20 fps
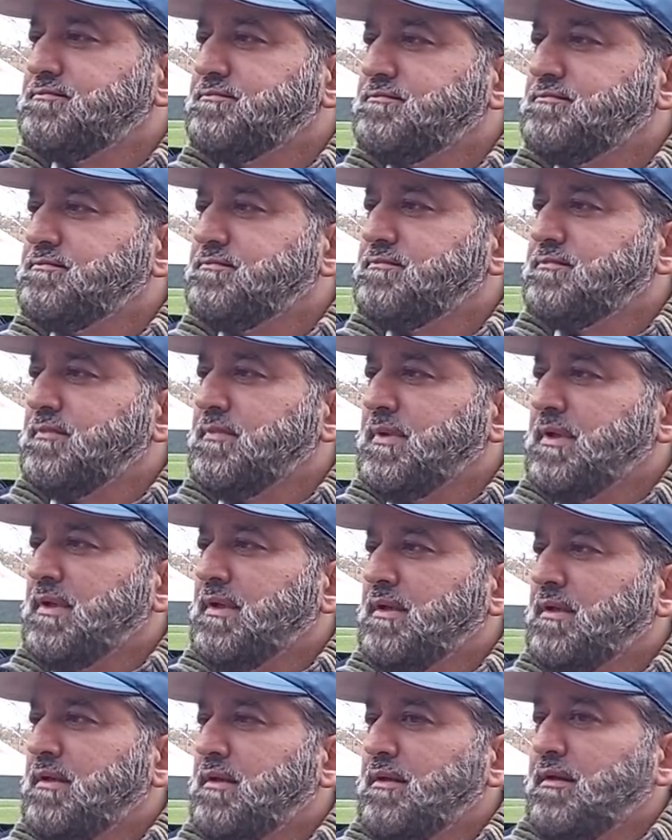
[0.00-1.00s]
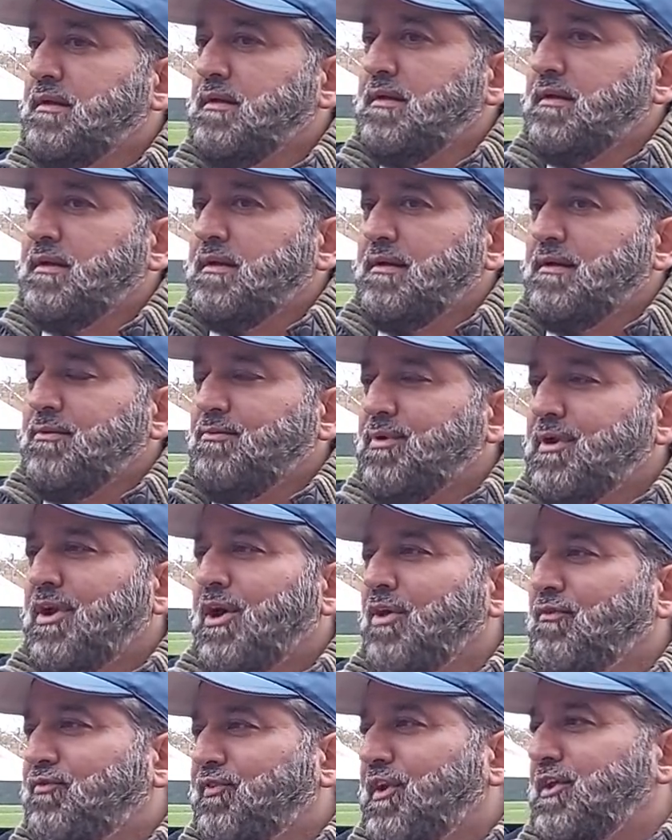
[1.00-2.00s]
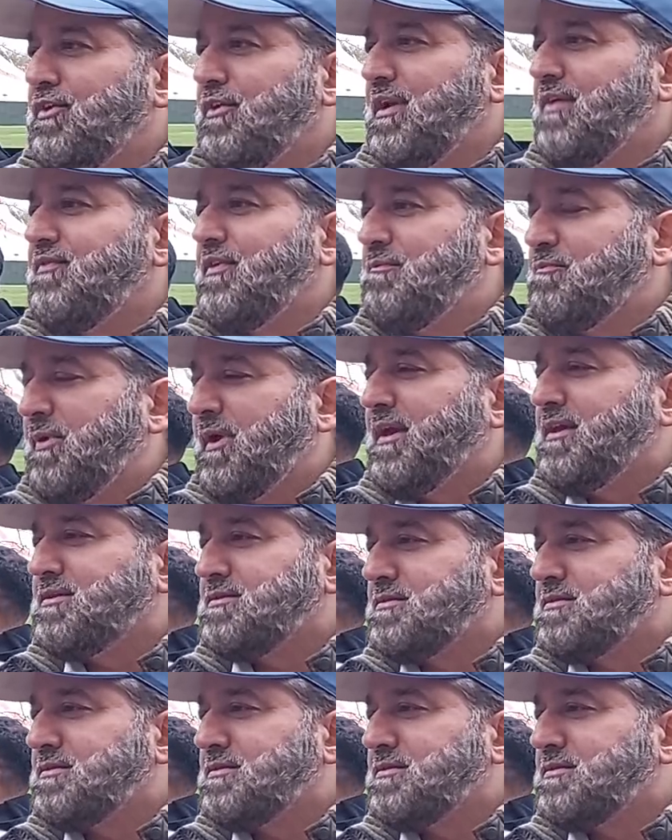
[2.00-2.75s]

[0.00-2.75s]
Well, hopefully you live in peace.